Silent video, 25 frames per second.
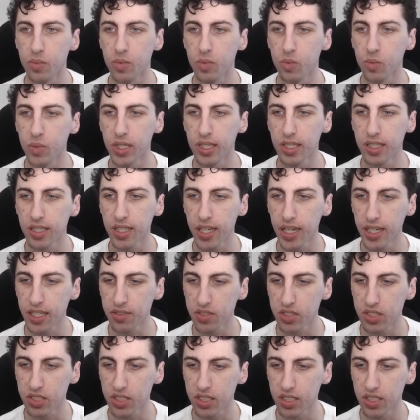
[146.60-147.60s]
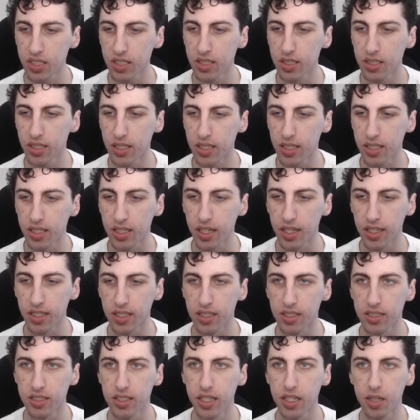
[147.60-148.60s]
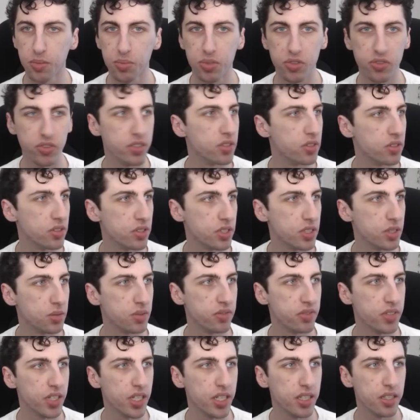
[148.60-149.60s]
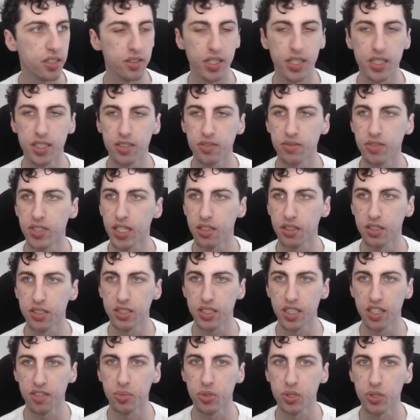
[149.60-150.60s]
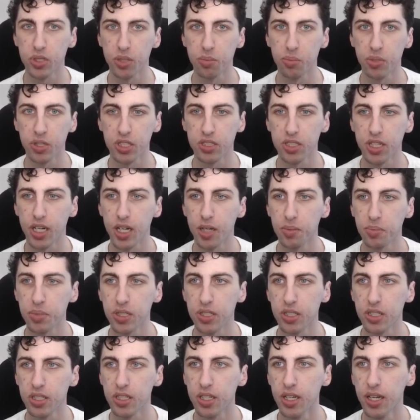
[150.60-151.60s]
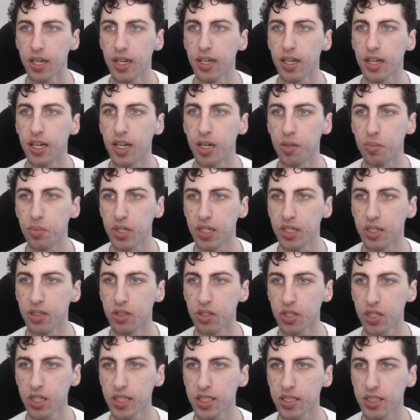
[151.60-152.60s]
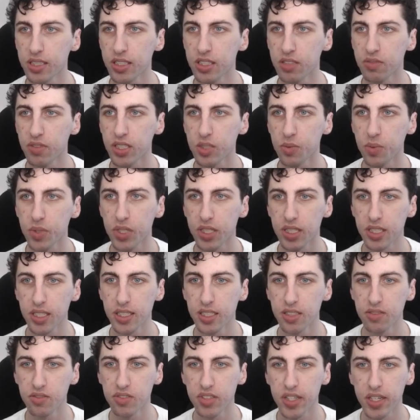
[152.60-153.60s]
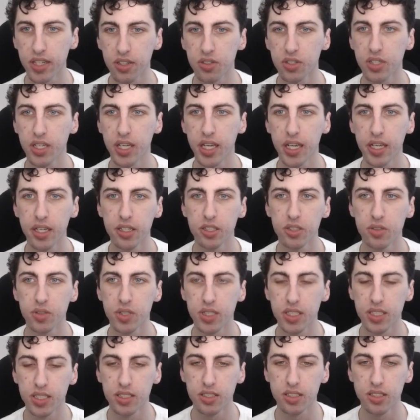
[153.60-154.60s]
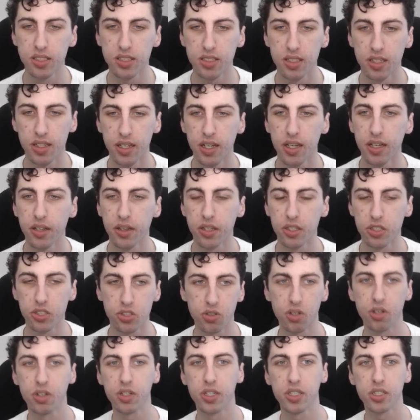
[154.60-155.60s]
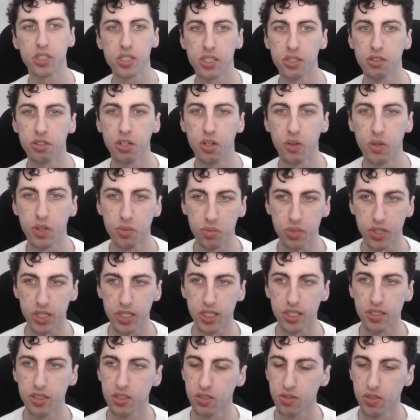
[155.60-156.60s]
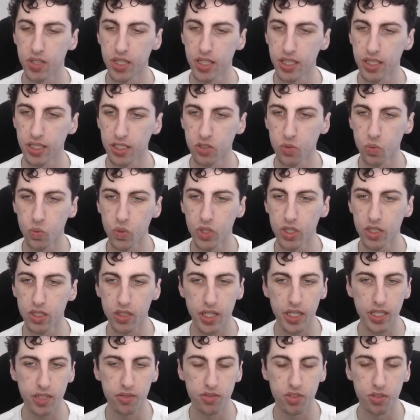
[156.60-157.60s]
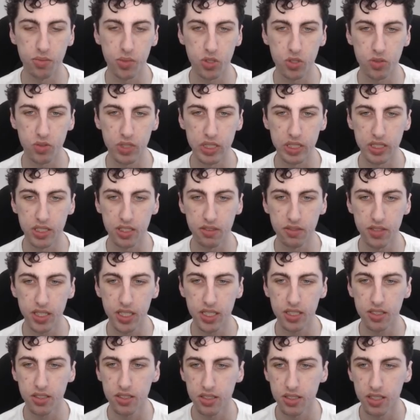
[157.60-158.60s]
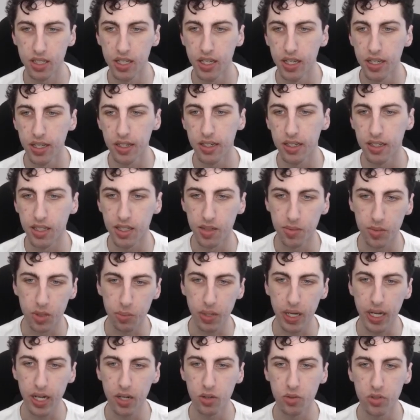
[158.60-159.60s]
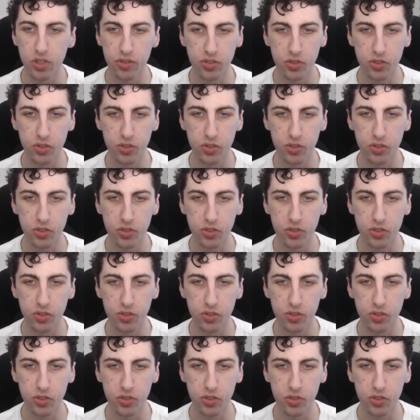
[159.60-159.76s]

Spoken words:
we can kind of see a setup of heroes here. We've got a lot of deck lists I pulled up at the top here. But looking at these events, we can kind of tell Kano is the strongest hero in Blitz, right? It's won a lot of the most recent events. The power of